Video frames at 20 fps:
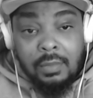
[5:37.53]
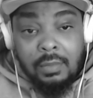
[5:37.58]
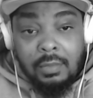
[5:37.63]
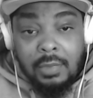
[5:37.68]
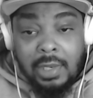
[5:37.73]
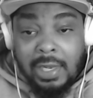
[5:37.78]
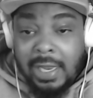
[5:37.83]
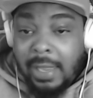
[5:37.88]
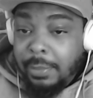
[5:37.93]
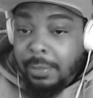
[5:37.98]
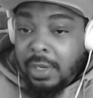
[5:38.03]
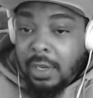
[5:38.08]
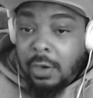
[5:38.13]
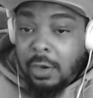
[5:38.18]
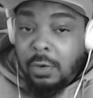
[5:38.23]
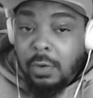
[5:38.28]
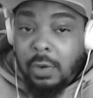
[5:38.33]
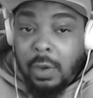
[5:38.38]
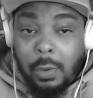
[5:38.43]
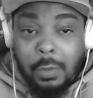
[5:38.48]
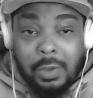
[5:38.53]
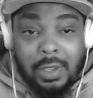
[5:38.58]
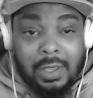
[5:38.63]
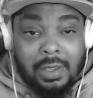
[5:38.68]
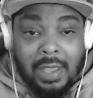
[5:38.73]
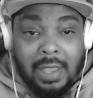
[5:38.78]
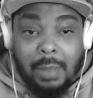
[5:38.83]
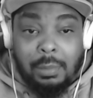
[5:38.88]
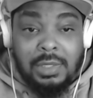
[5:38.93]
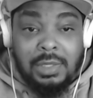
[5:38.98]
Let me go.
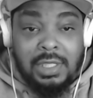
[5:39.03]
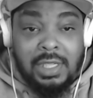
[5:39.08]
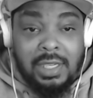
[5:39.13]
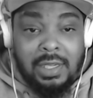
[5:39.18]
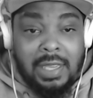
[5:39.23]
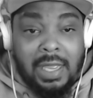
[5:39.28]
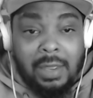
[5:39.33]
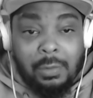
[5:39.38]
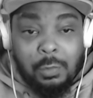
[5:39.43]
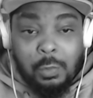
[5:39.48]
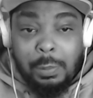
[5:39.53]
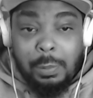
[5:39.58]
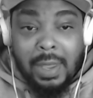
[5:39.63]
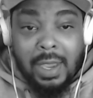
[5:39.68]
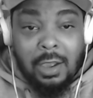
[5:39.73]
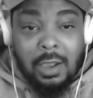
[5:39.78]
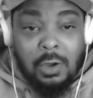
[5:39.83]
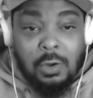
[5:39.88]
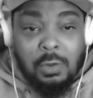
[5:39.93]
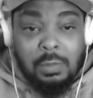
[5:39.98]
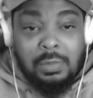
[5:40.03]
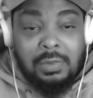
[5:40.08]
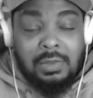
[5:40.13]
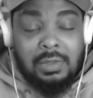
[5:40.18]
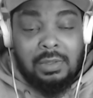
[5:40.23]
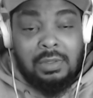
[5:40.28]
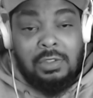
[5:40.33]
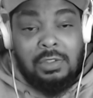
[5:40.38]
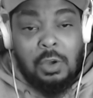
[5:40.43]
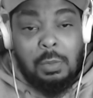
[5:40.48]
Got my shit. Went back home.
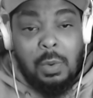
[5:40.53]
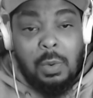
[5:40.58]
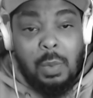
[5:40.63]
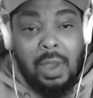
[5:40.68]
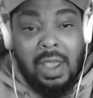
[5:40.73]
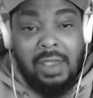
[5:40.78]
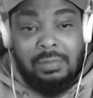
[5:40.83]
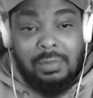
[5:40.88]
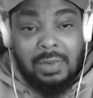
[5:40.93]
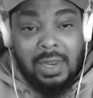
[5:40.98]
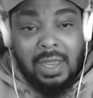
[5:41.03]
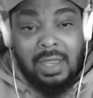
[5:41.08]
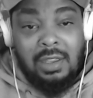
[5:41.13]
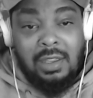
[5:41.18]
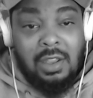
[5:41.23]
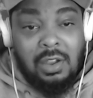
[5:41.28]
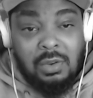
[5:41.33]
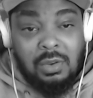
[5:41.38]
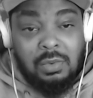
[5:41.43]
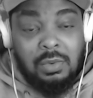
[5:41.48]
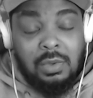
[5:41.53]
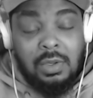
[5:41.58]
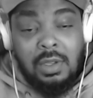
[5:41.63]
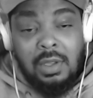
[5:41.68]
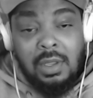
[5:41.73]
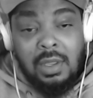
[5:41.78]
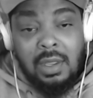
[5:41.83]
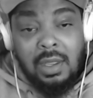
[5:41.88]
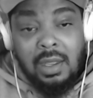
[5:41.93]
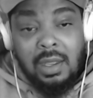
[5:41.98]
Told my wife. I'm like, yo,
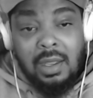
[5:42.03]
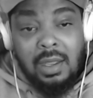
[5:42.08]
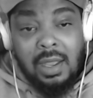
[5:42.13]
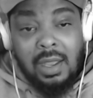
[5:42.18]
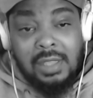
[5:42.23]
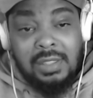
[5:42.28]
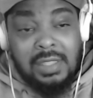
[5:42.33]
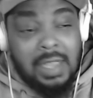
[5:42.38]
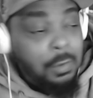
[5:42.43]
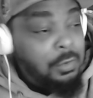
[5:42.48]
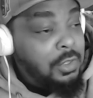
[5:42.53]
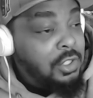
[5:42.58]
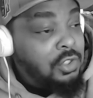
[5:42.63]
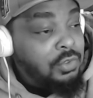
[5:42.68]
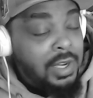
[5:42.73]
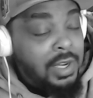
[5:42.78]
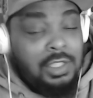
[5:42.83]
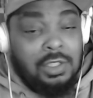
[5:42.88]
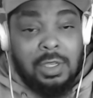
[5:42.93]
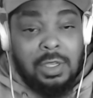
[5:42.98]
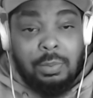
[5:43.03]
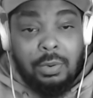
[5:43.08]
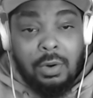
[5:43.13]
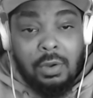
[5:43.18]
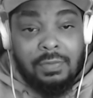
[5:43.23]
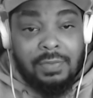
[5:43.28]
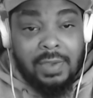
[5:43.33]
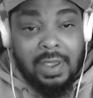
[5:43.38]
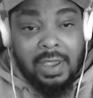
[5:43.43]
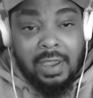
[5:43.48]
I saw this racially
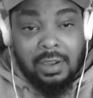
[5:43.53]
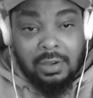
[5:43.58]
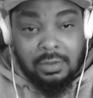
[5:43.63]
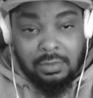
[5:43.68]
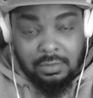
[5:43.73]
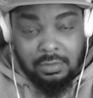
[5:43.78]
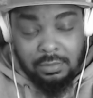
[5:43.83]
profiled,